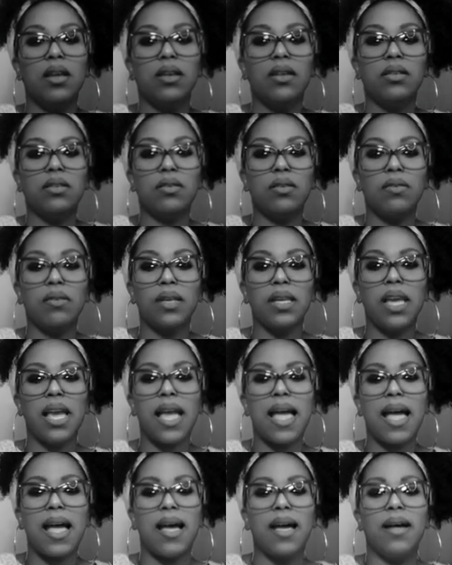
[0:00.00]
So
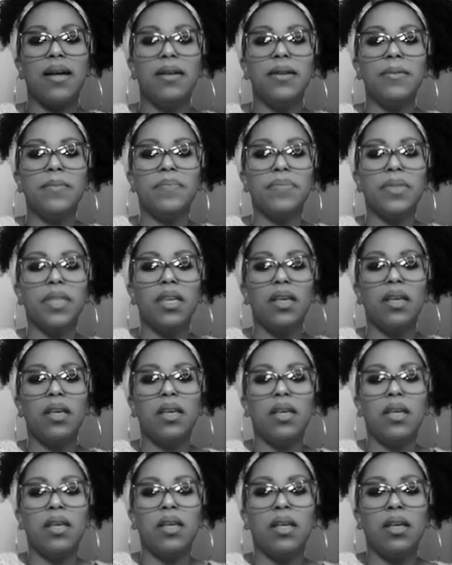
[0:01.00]
yeah,
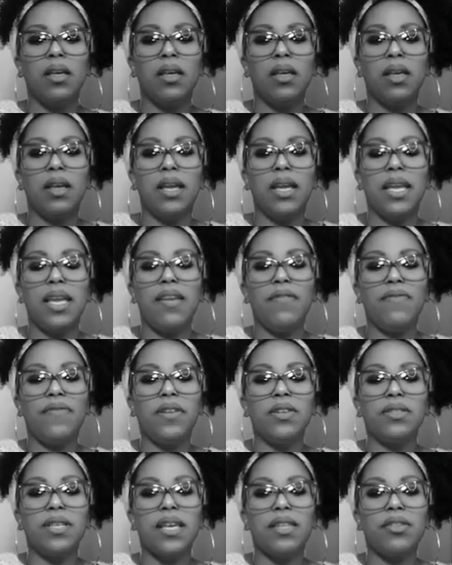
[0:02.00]
it
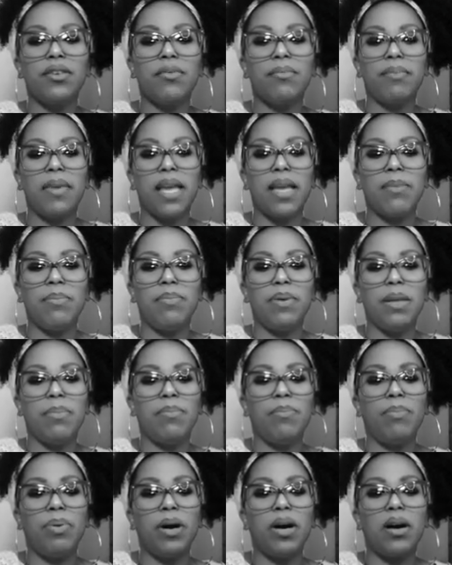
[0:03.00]
feels like there may
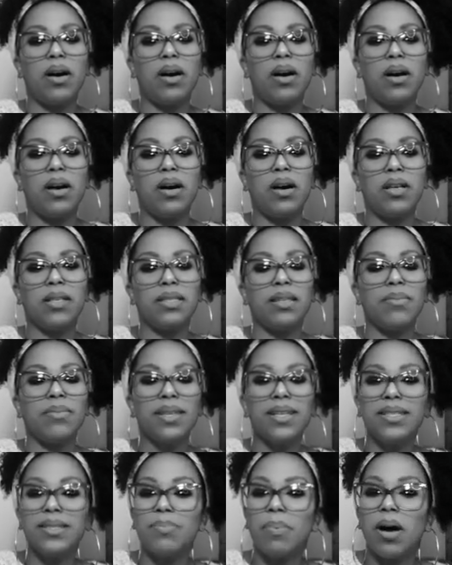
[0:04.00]
be
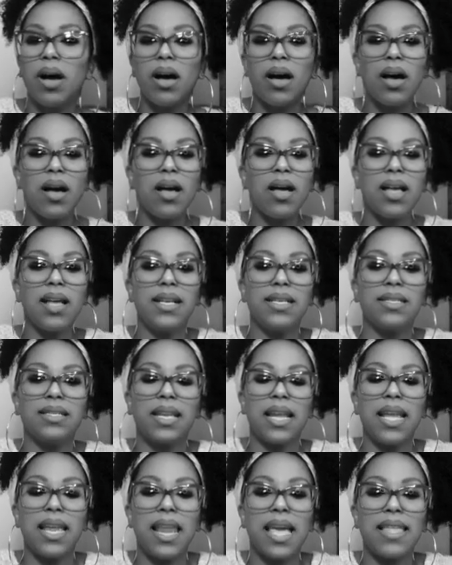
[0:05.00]
something's paused,
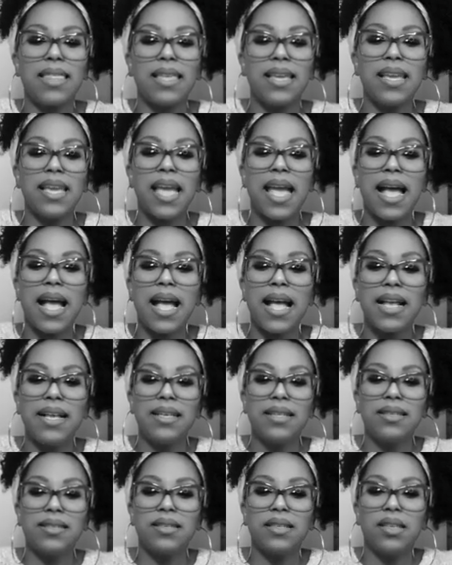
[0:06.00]
and I think it
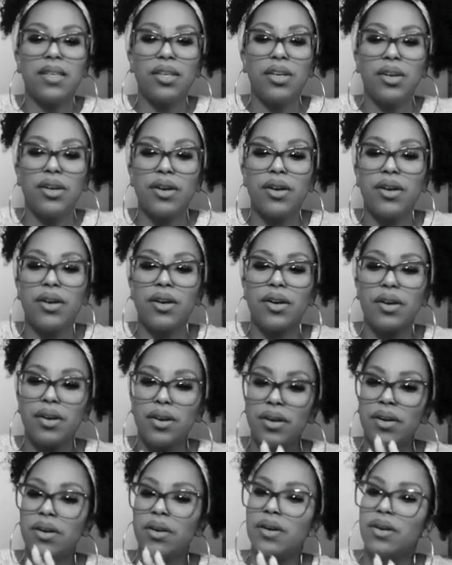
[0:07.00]
has
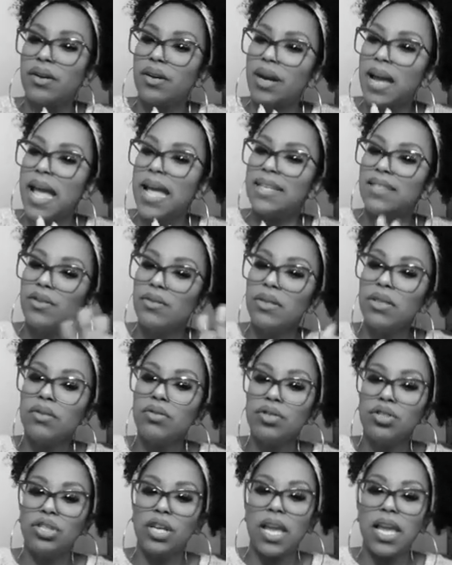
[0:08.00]
your a little
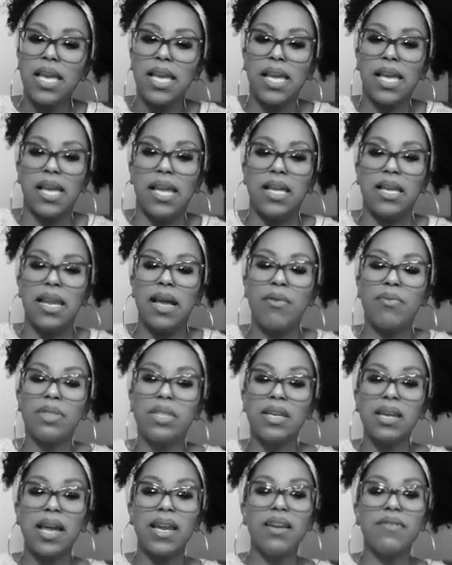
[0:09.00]
shaky. Now with
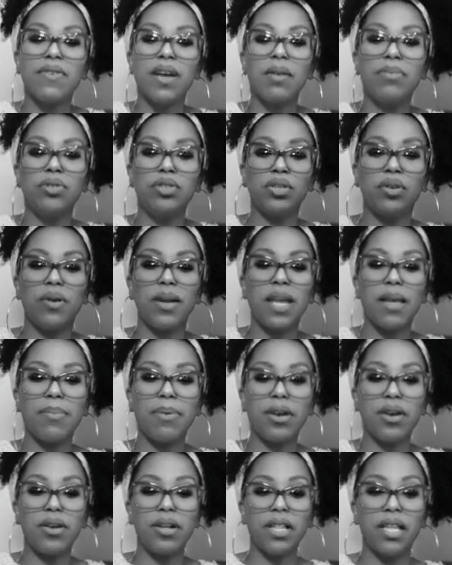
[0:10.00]
the Nine of Cups showing up
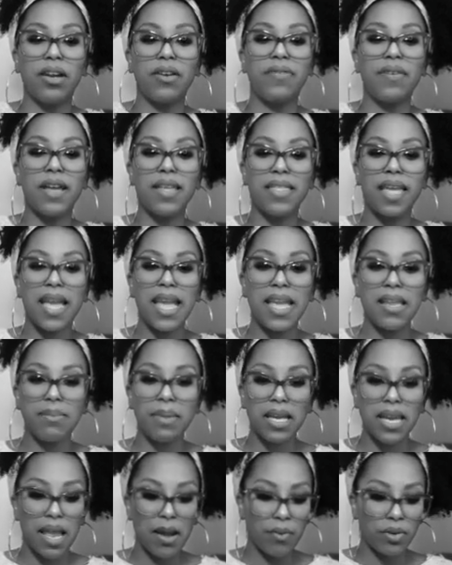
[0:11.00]
here, clarifying that
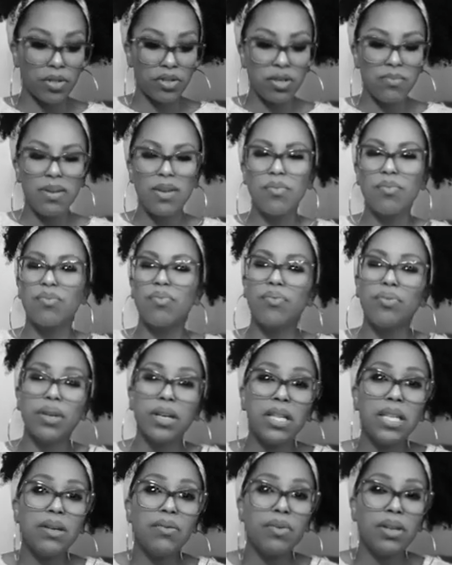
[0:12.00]
Hangman, I want you to be
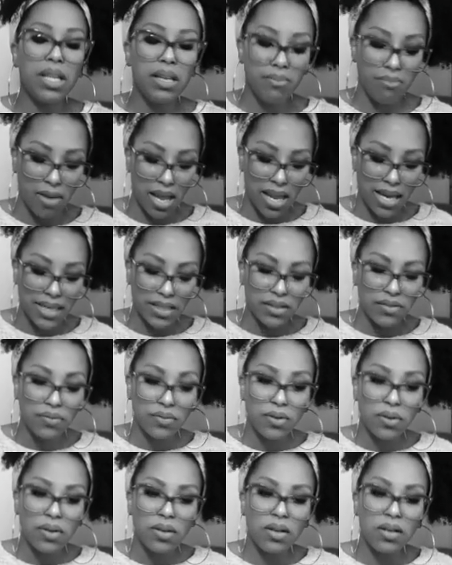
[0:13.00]
really, really
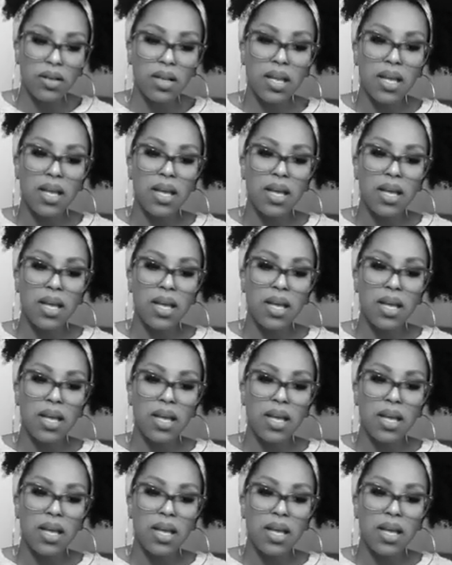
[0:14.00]
mindful